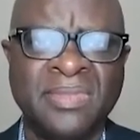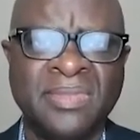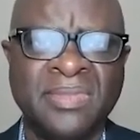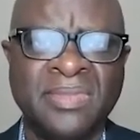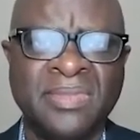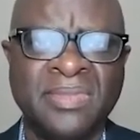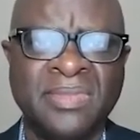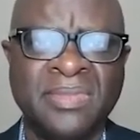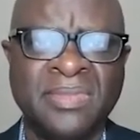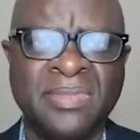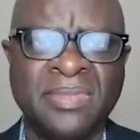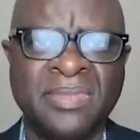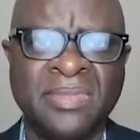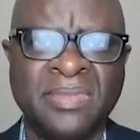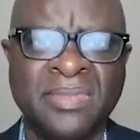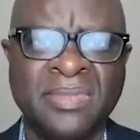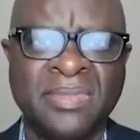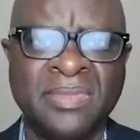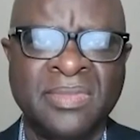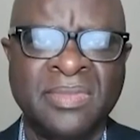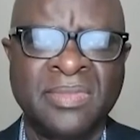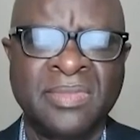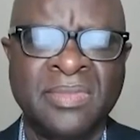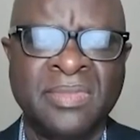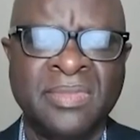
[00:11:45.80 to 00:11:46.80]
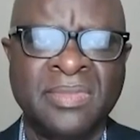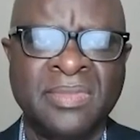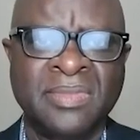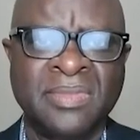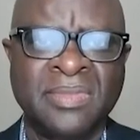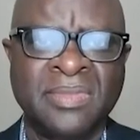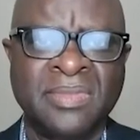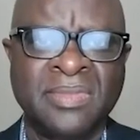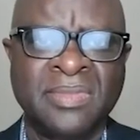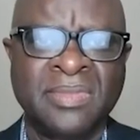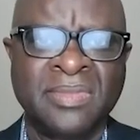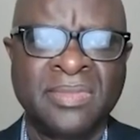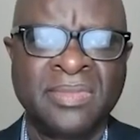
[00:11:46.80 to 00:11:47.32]

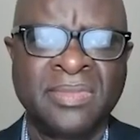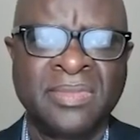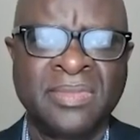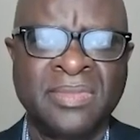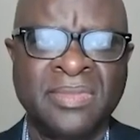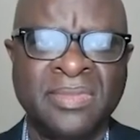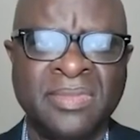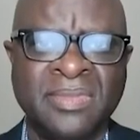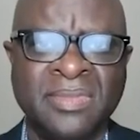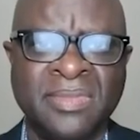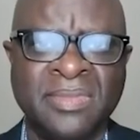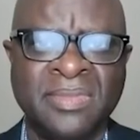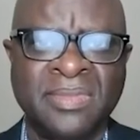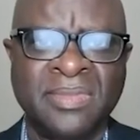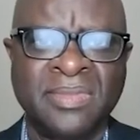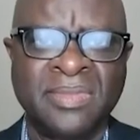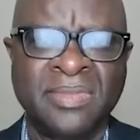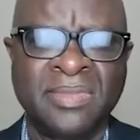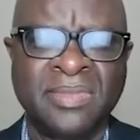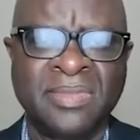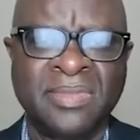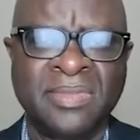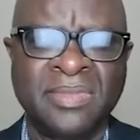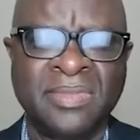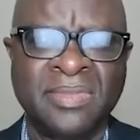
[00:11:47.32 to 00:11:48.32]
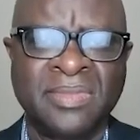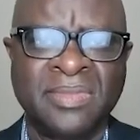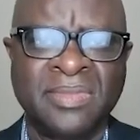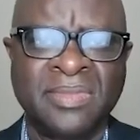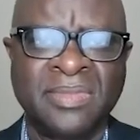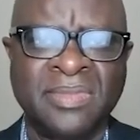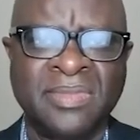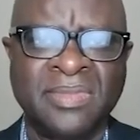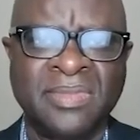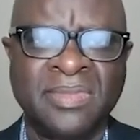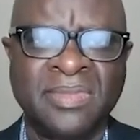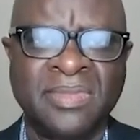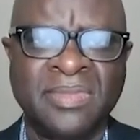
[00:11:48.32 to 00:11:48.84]

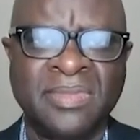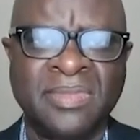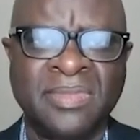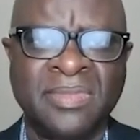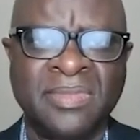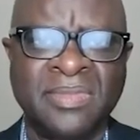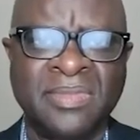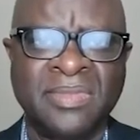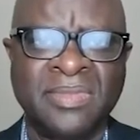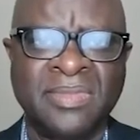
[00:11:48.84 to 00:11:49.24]
(not speaking)